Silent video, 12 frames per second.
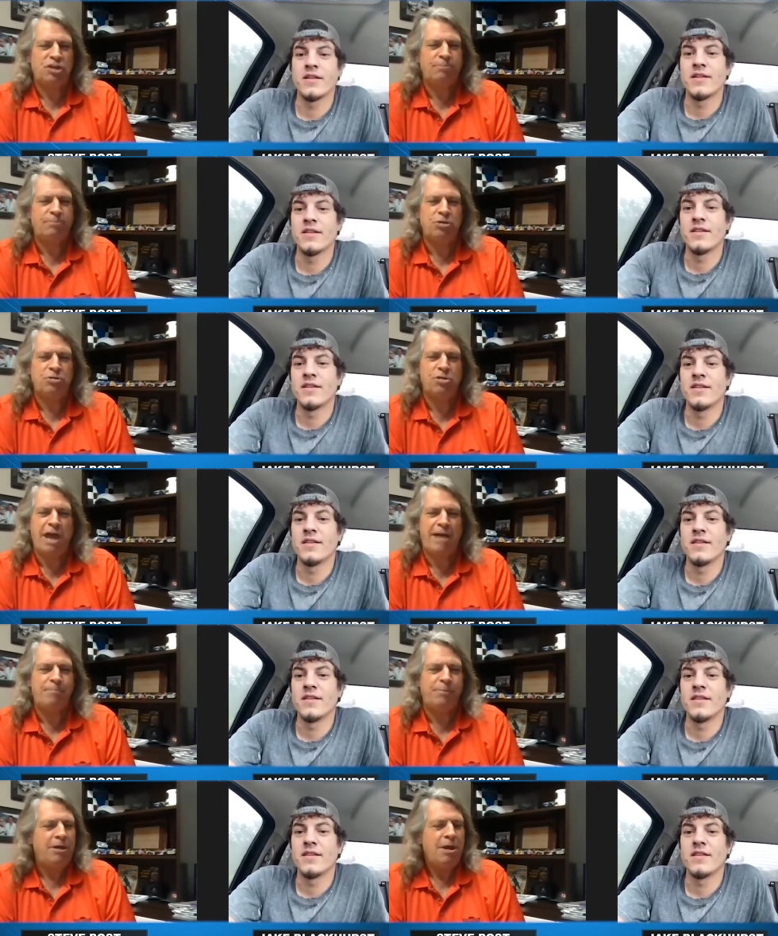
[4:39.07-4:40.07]
Speaker 1: up to
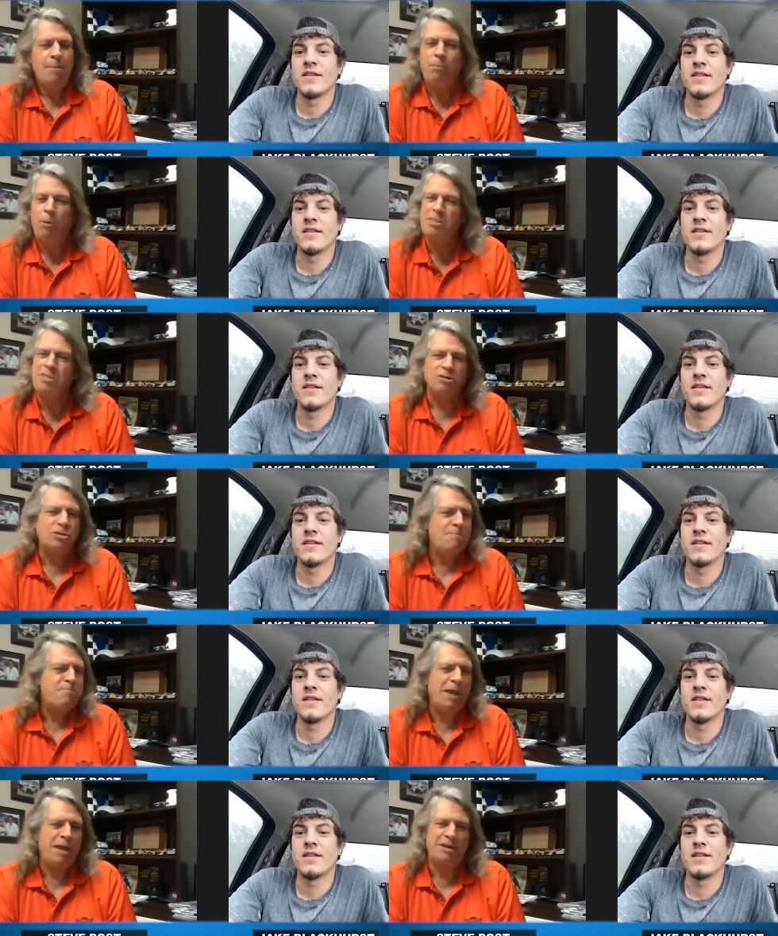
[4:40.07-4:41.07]
that, but boy, there's a
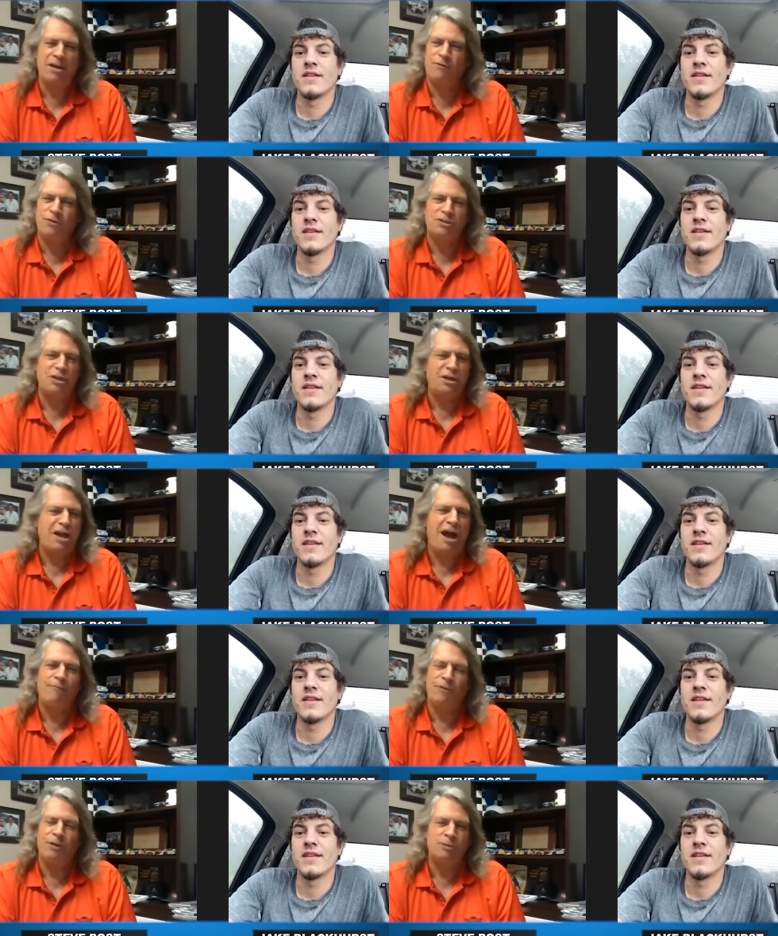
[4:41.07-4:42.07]
big difference in
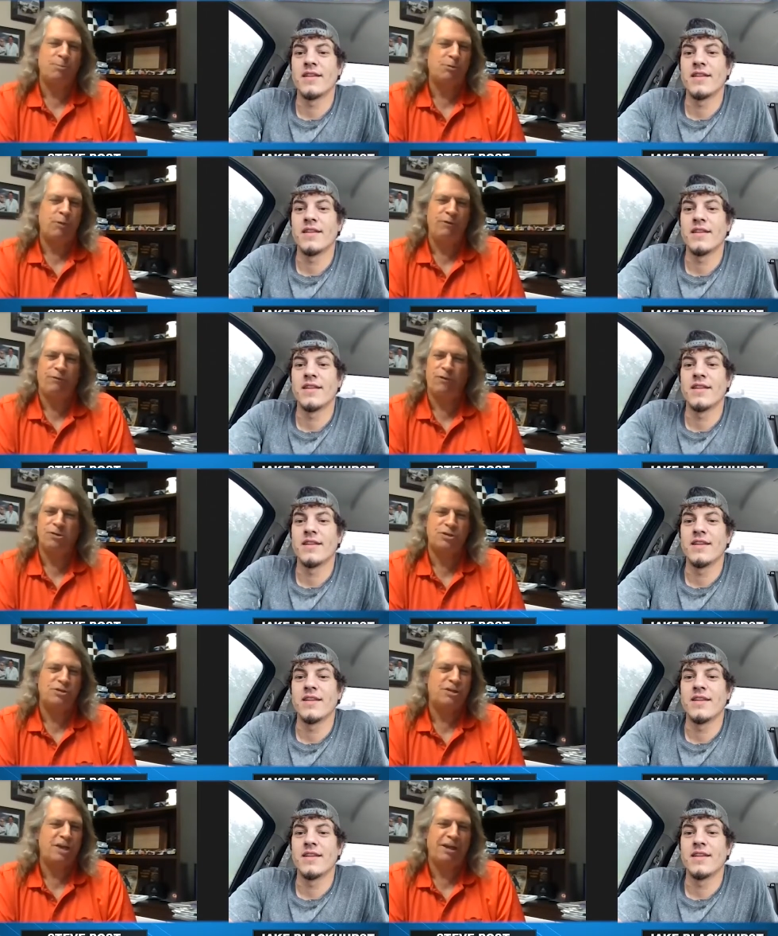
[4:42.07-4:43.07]
confidence between
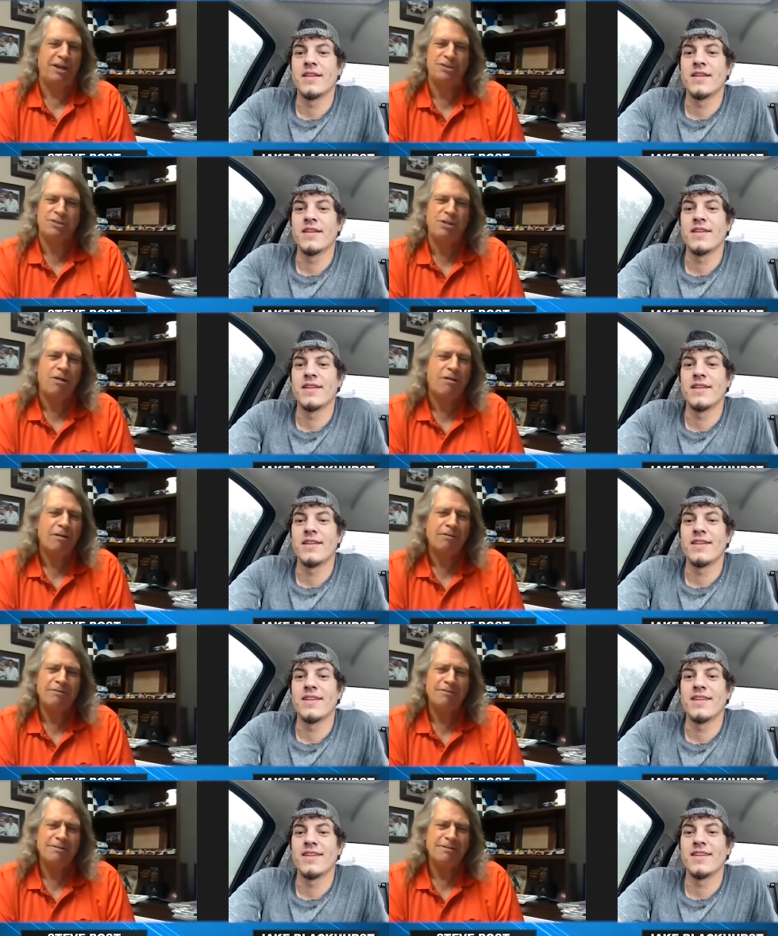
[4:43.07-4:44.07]
first and second, isn't there?
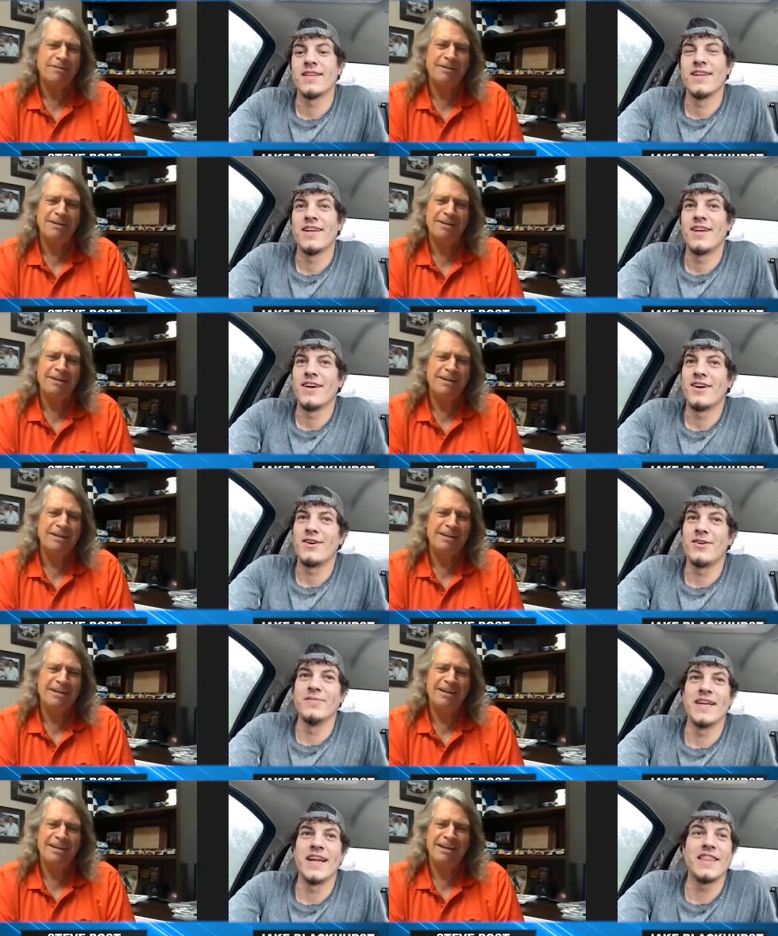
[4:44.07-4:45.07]

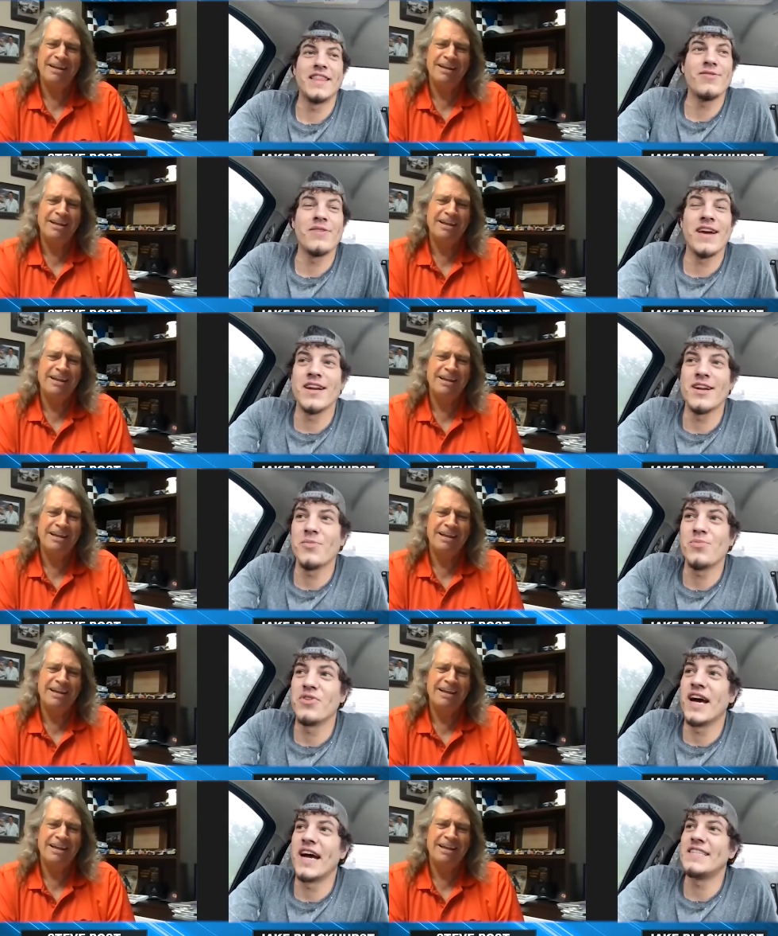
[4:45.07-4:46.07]
Speaker 2: Oh man, I think we ended up
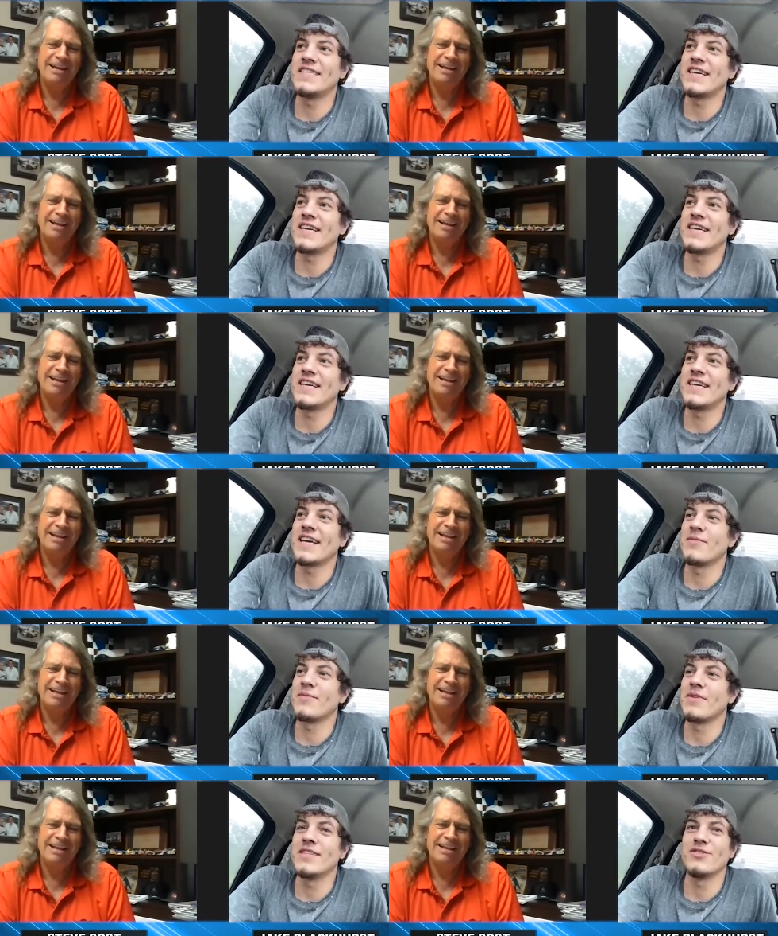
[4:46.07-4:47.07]
with nine second
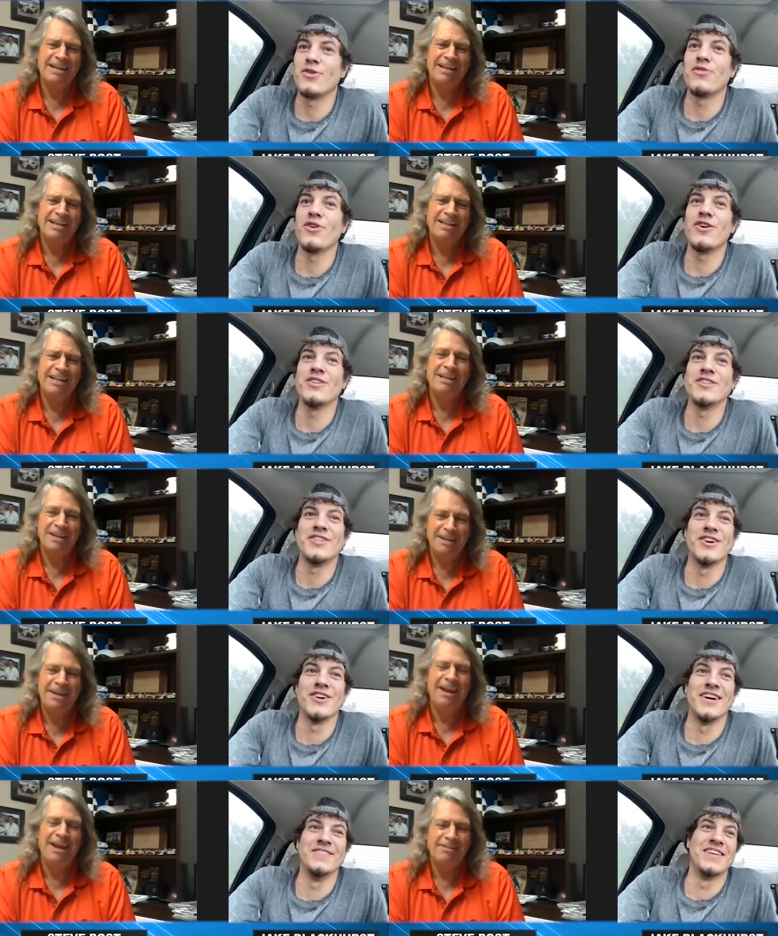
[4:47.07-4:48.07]
places overall this year. And
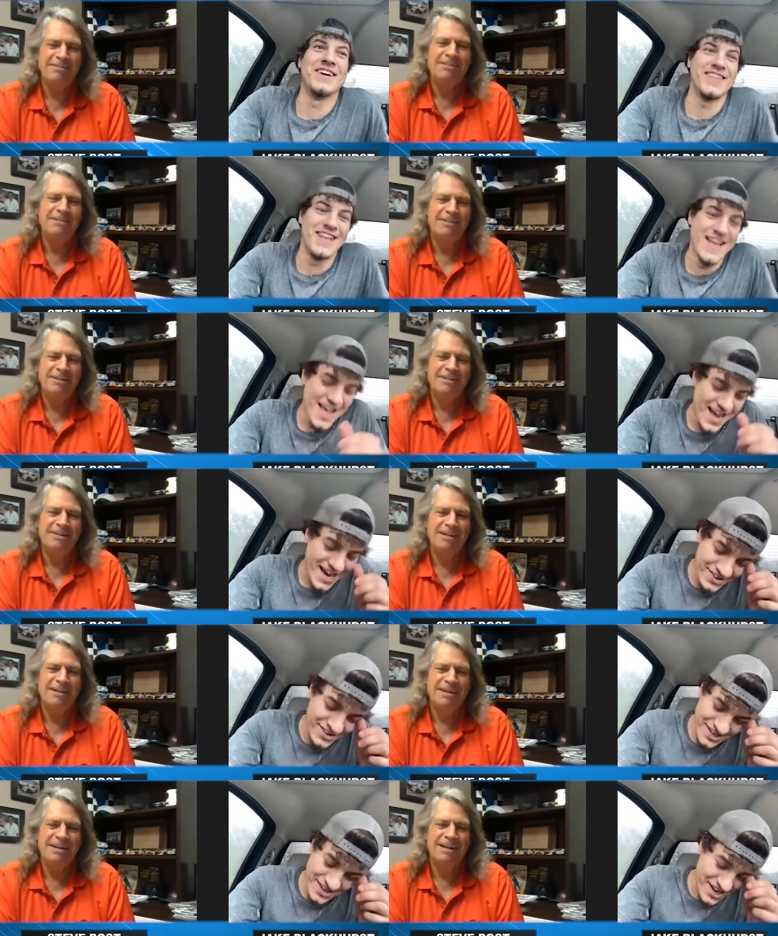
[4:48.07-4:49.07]
I'm telling I
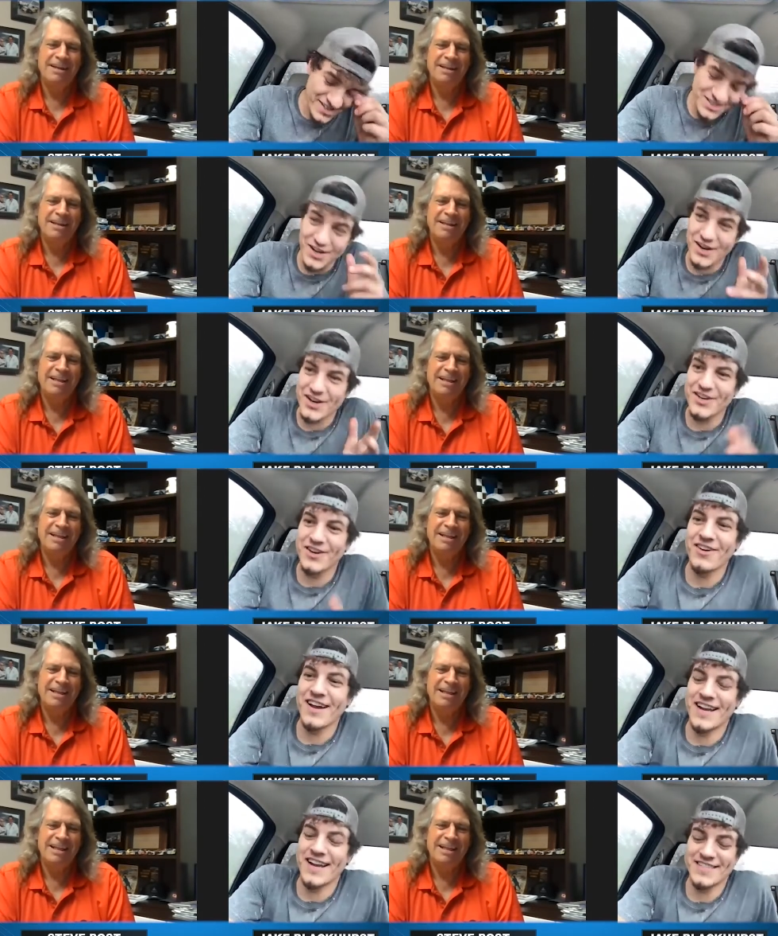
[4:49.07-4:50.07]
looked, at, I was talking to
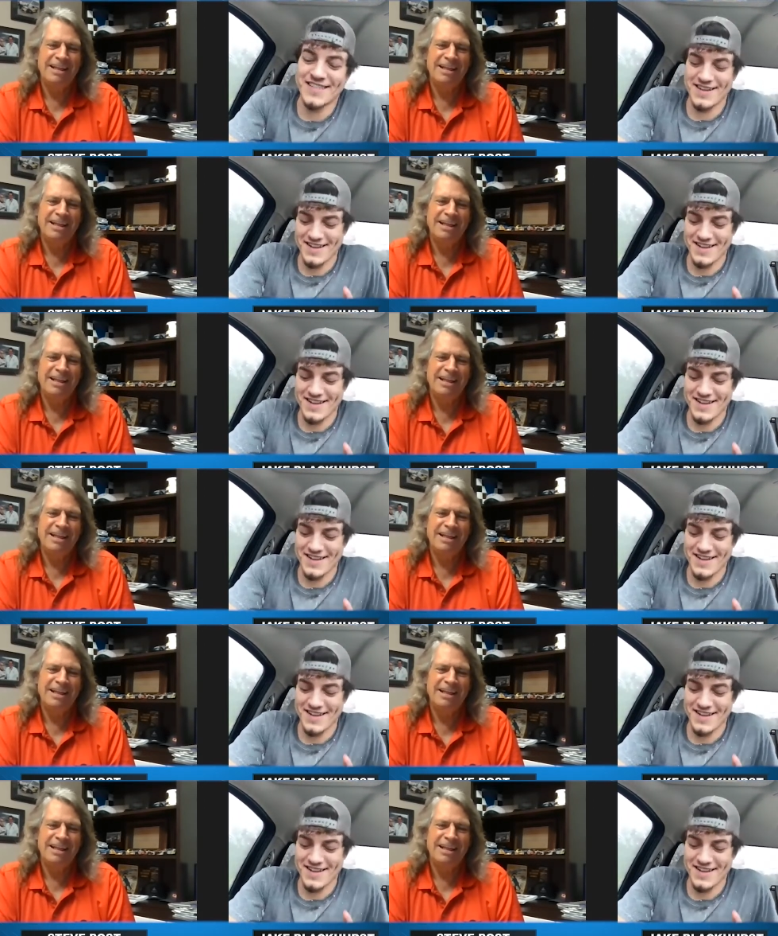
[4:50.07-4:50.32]
Craig. I said,